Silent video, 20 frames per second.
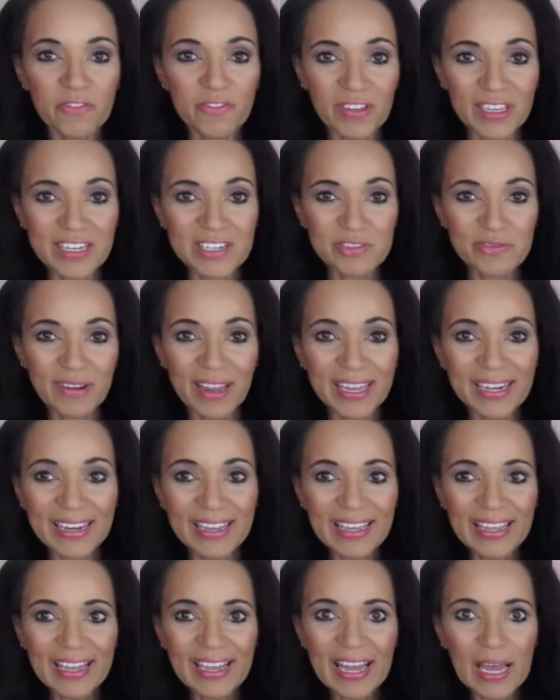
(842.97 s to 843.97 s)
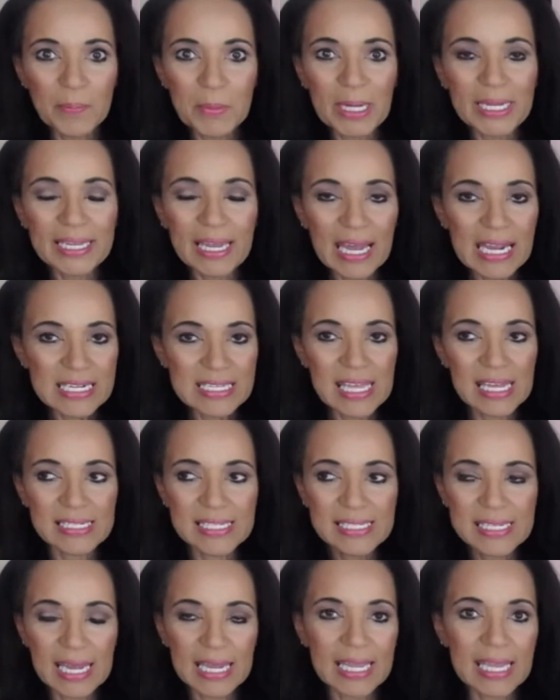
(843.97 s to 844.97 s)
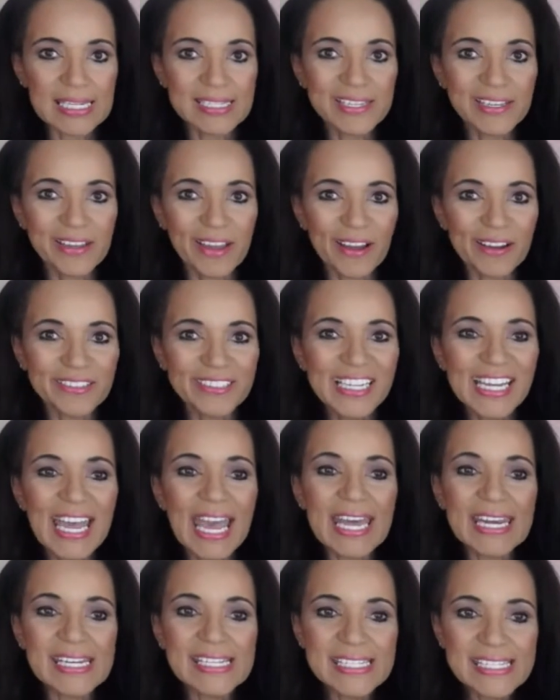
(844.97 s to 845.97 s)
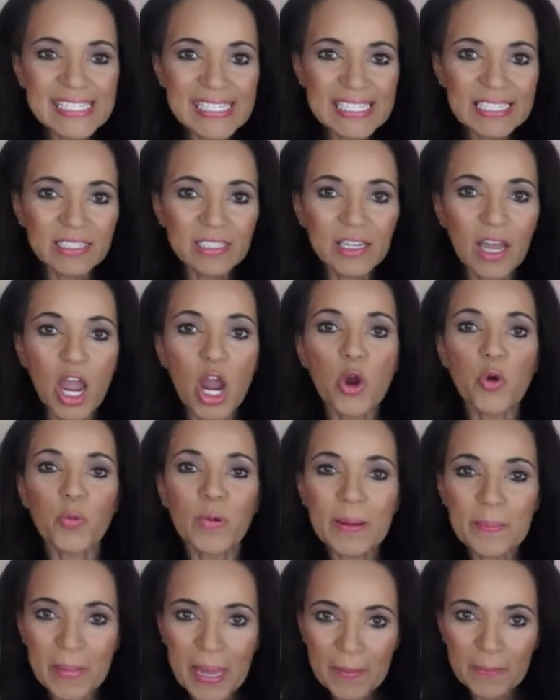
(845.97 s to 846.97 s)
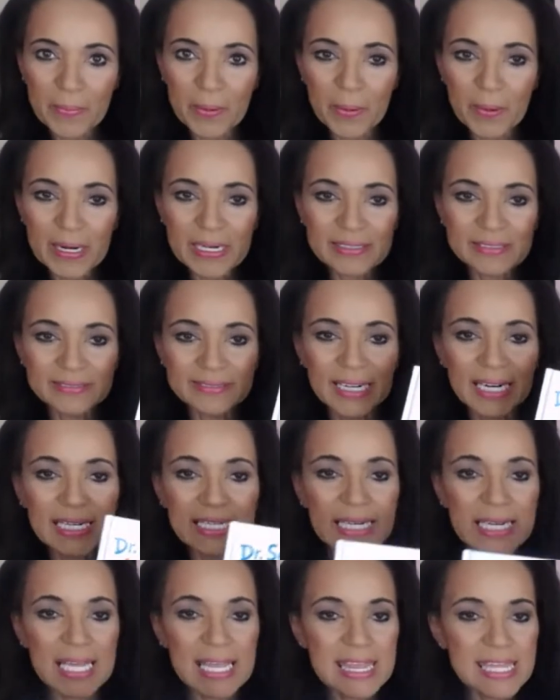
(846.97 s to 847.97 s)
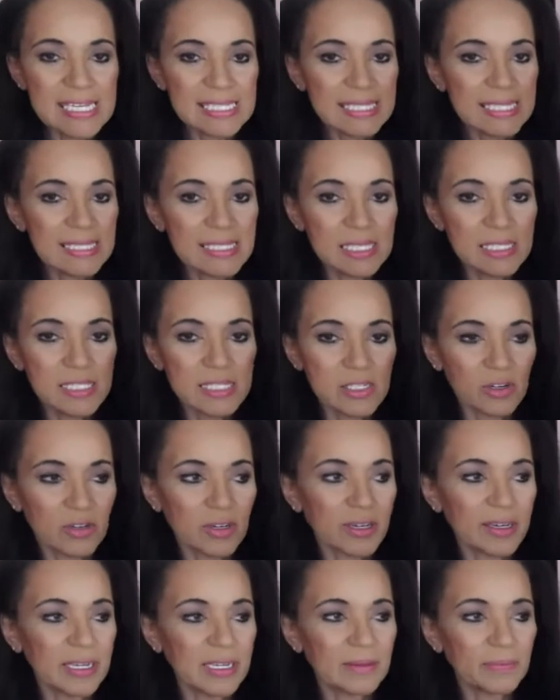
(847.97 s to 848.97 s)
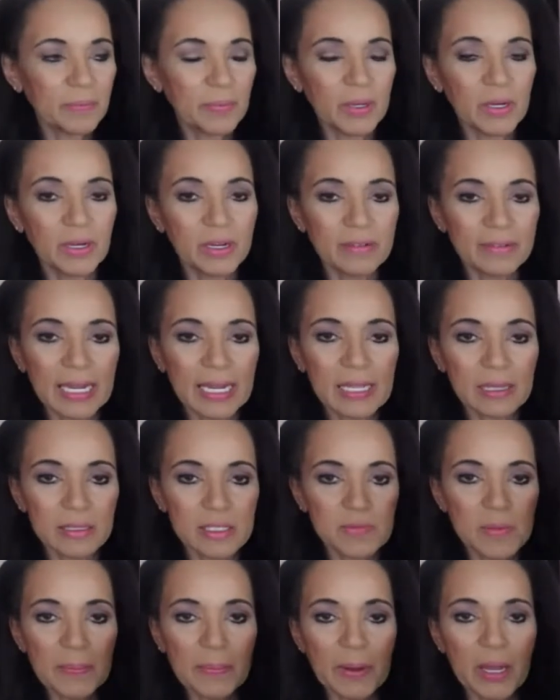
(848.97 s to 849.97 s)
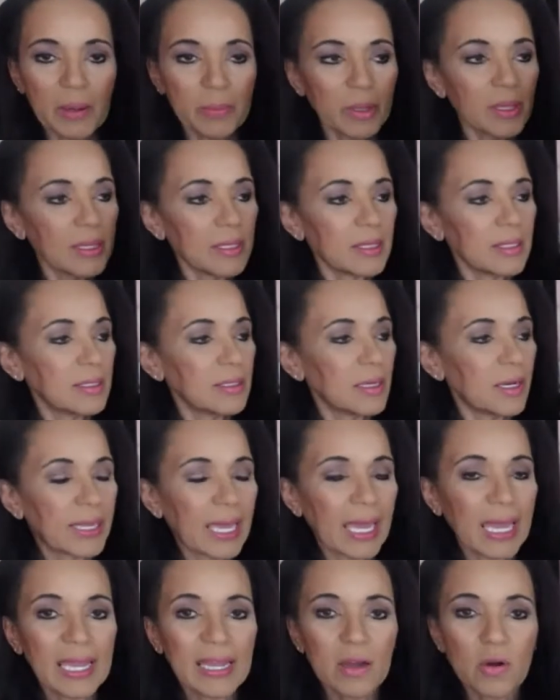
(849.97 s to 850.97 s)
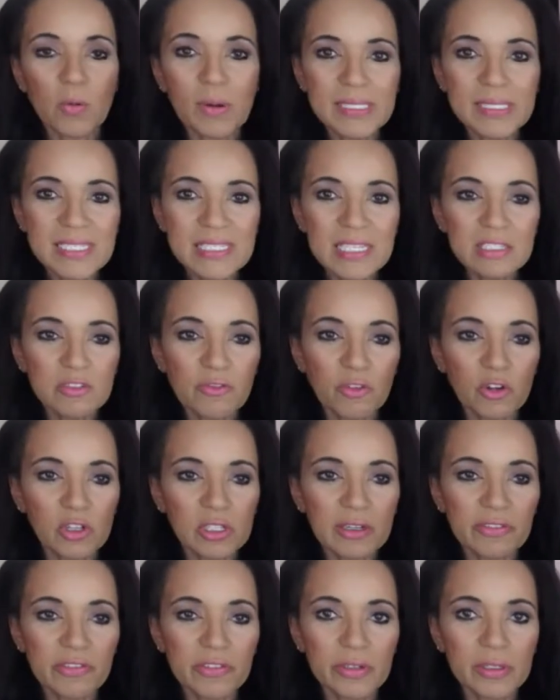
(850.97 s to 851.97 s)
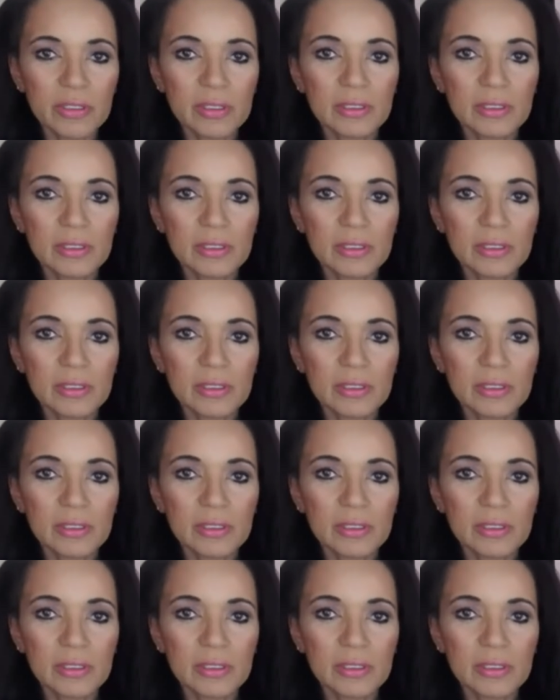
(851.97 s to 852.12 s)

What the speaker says: Fish, right? My gosh, that's decades ago and they still remember it, right? This is a story book, right? That's my Bible. Okay. What's this full of?